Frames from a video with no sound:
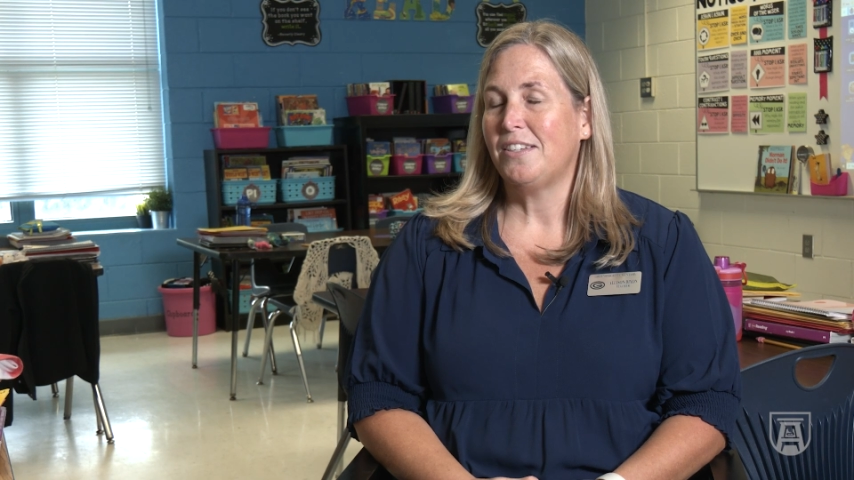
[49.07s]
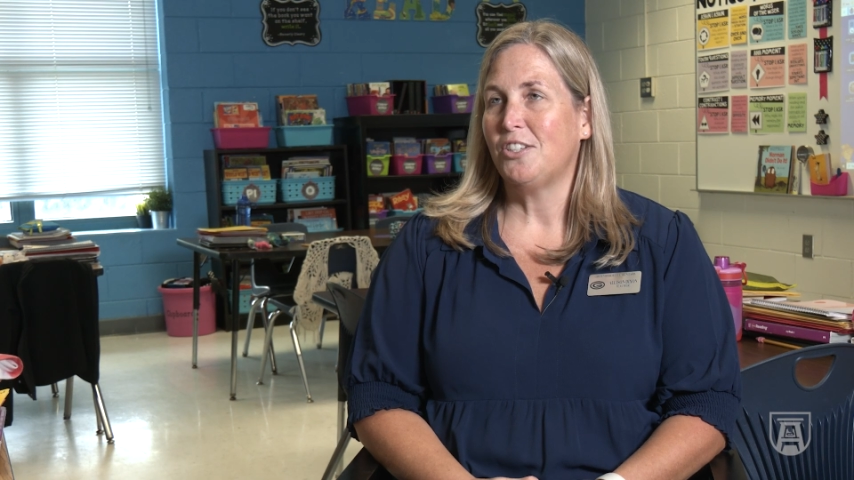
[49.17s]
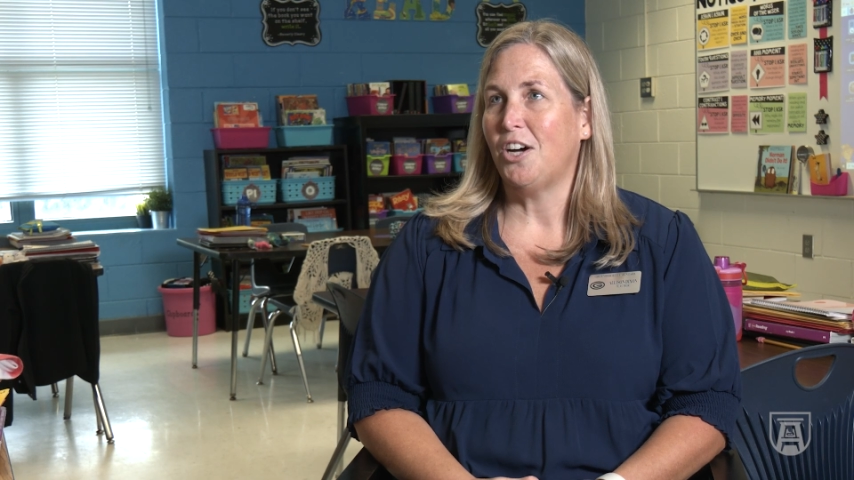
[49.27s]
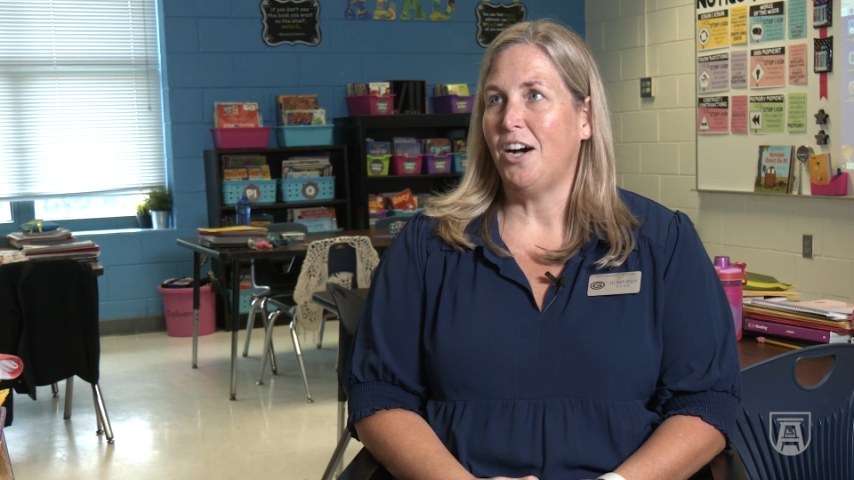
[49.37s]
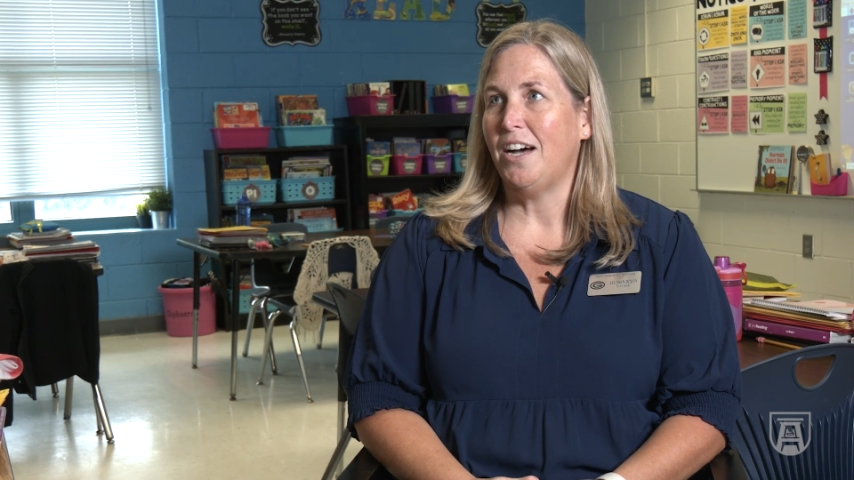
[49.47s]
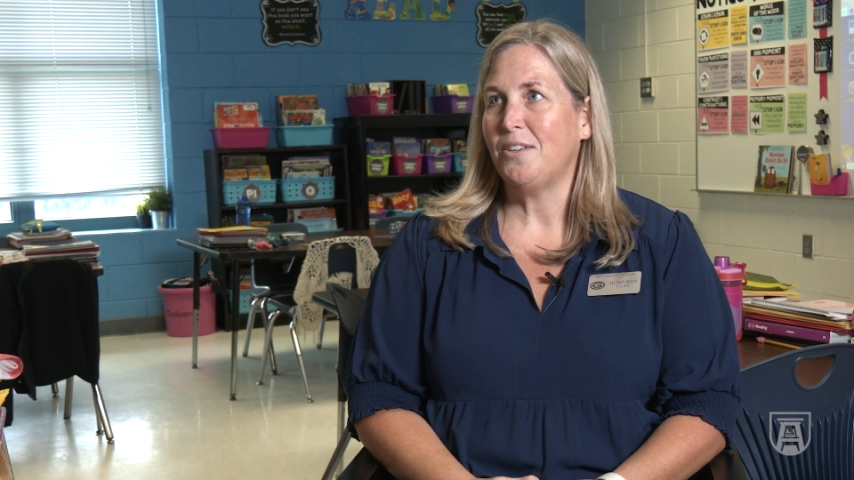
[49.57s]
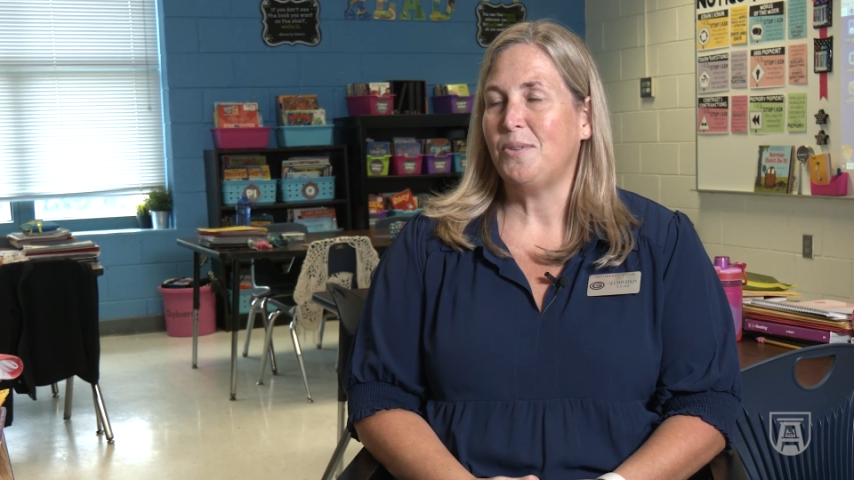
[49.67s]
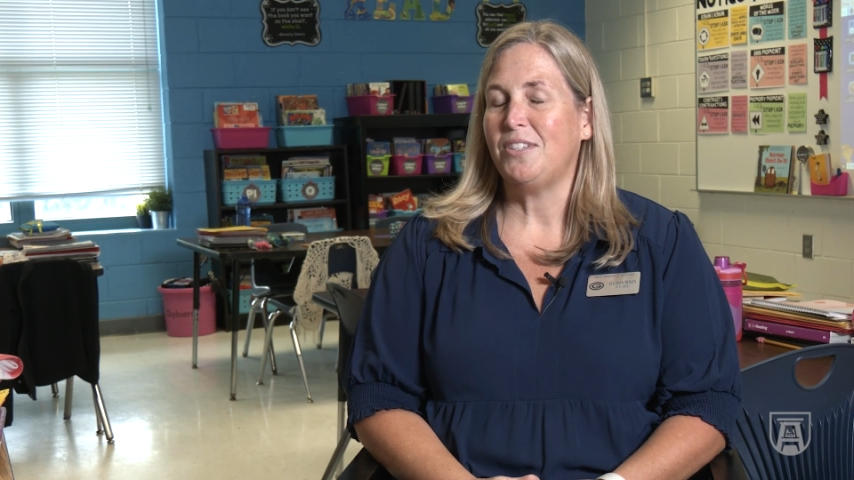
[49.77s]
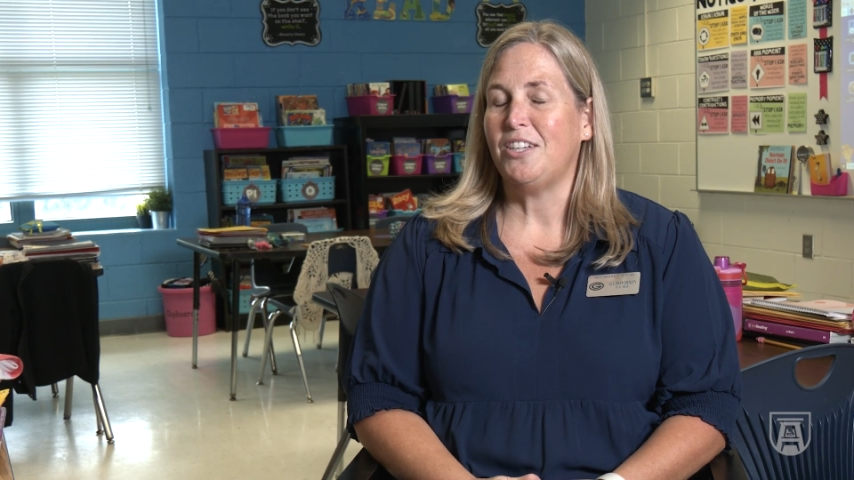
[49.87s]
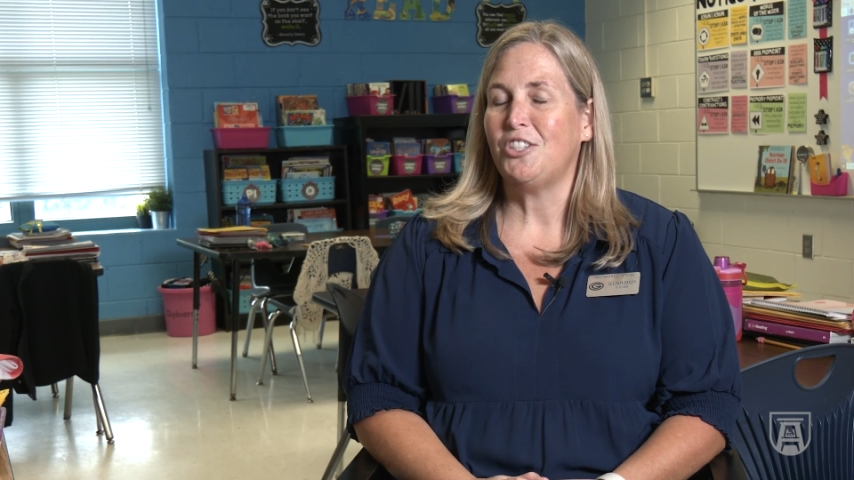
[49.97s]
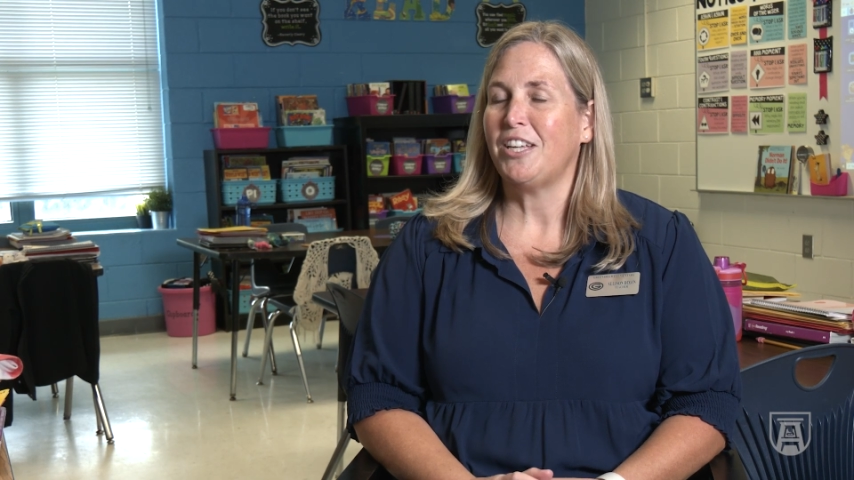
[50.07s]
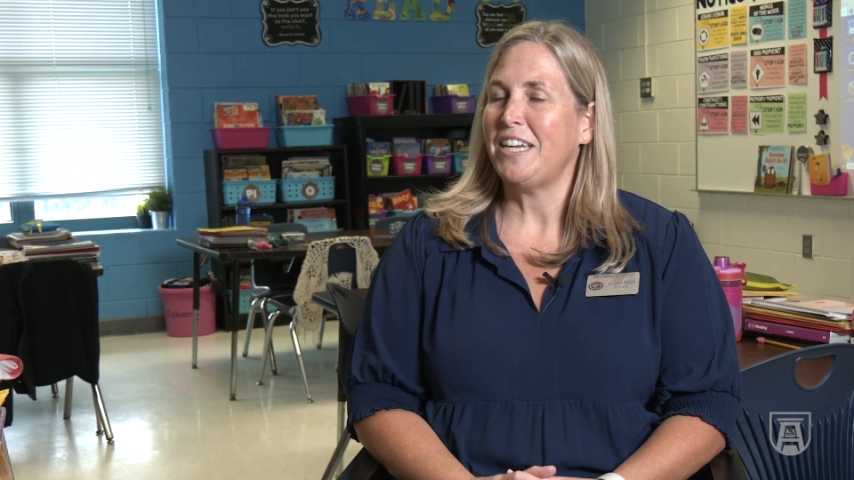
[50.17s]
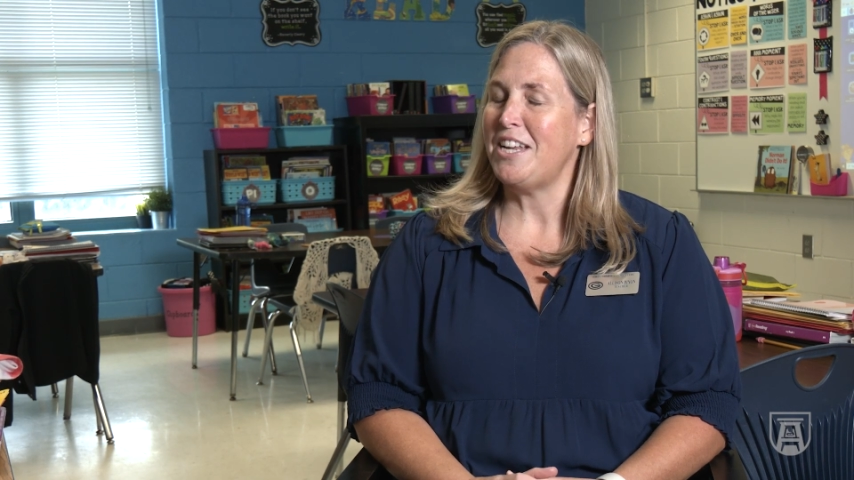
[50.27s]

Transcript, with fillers: taught with such